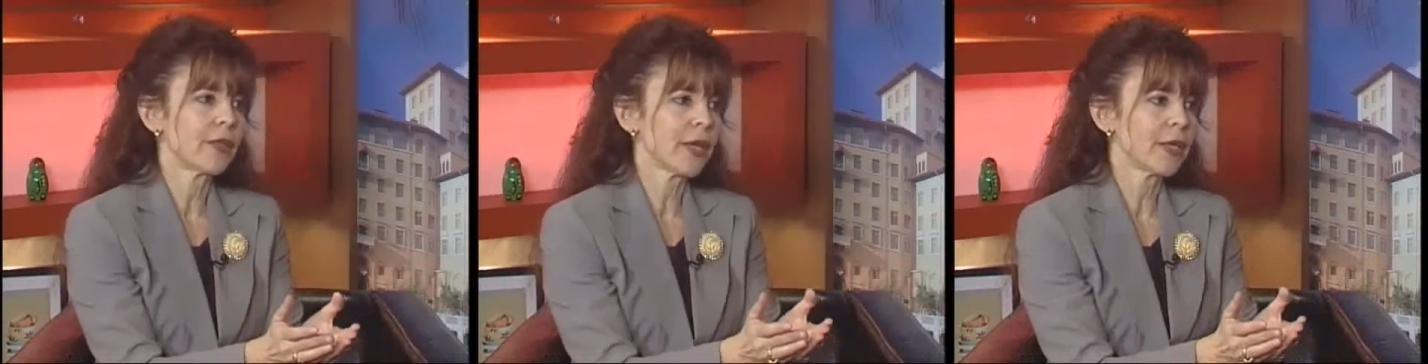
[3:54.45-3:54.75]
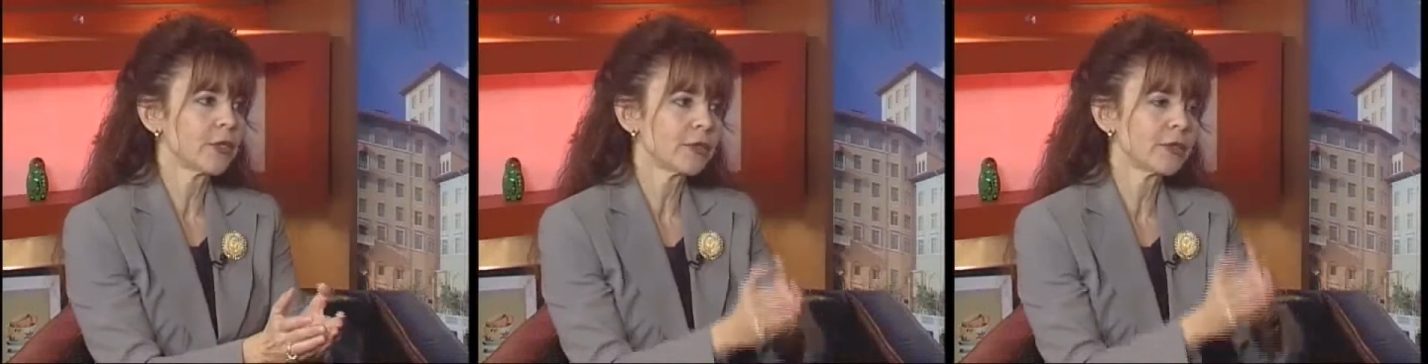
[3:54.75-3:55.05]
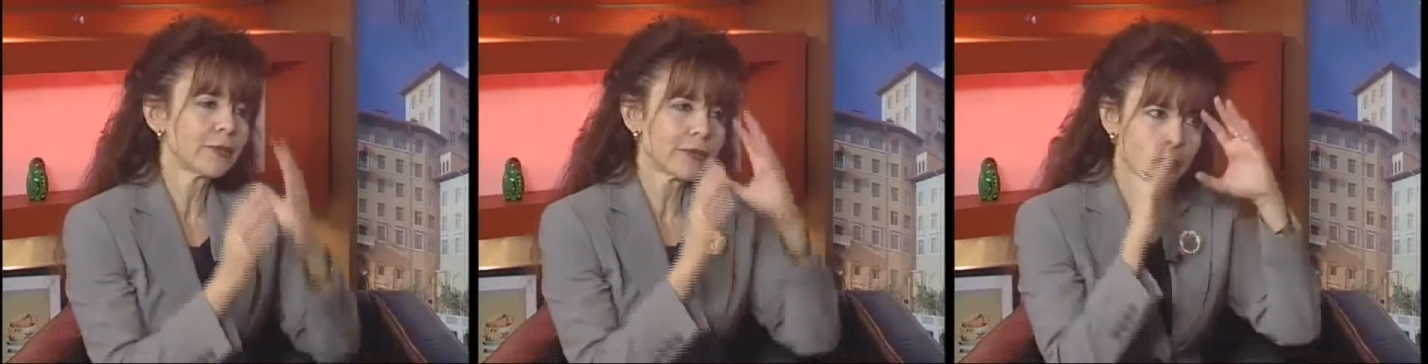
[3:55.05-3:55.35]
They
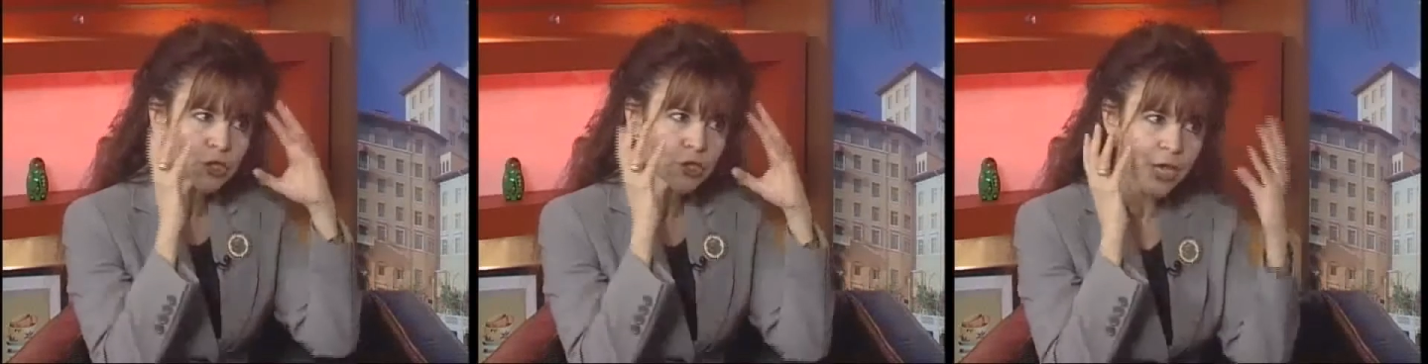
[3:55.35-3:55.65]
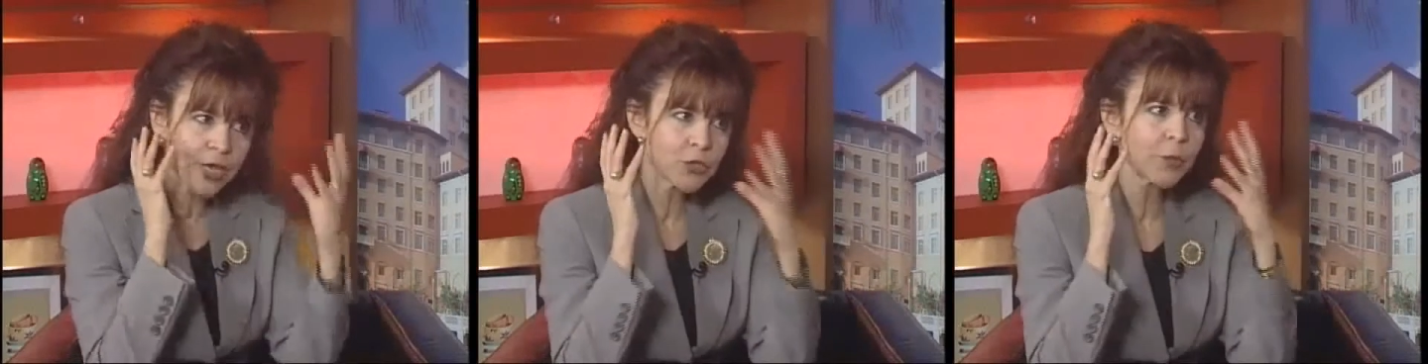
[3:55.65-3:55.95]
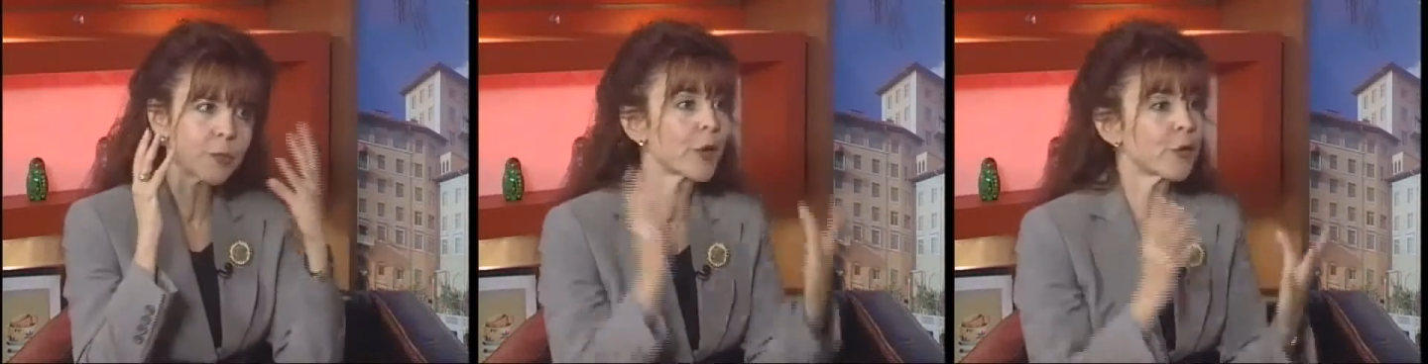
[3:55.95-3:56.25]

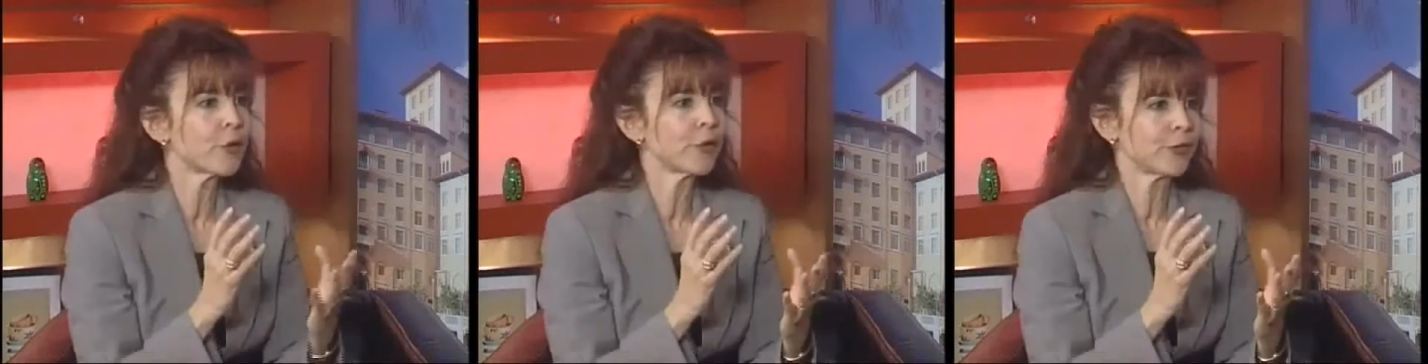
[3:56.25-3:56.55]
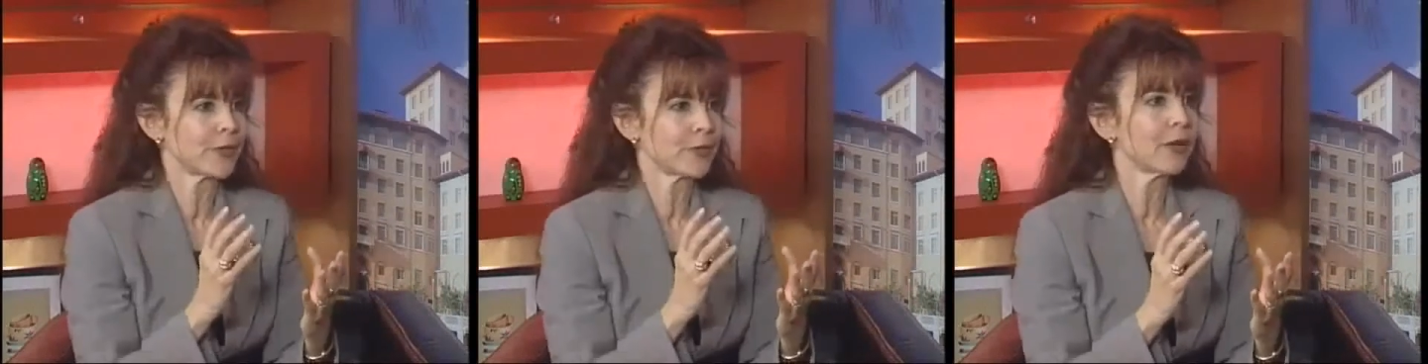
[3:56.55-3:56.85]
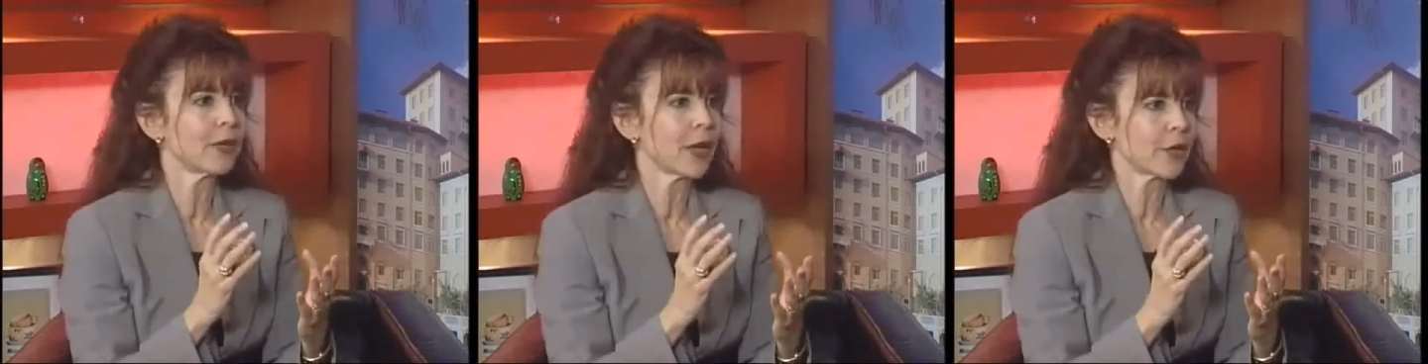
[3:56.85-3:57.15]
change their
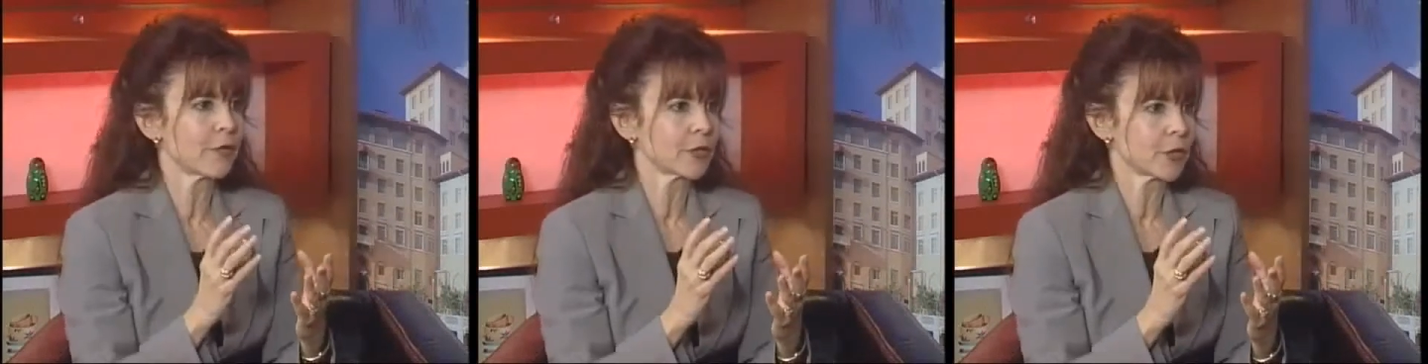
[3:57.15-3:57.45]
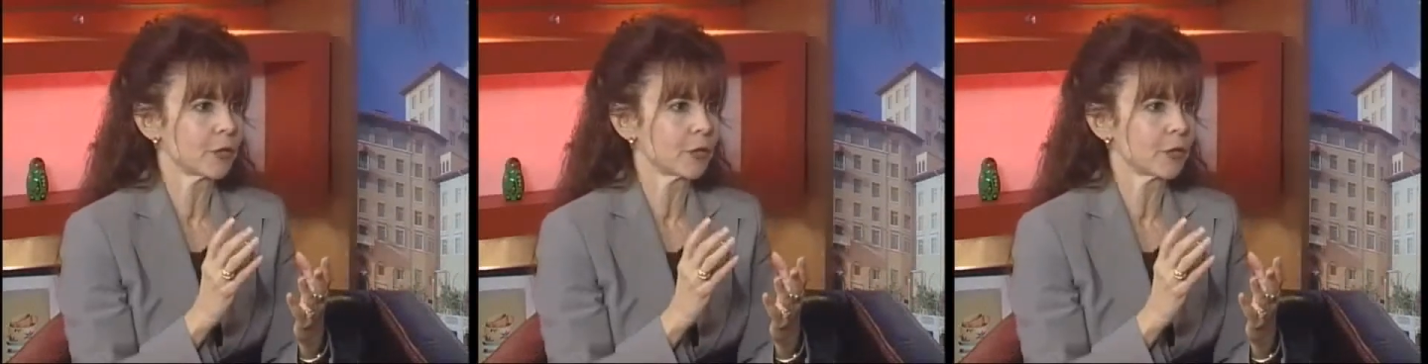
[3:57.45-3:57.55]
priorities in life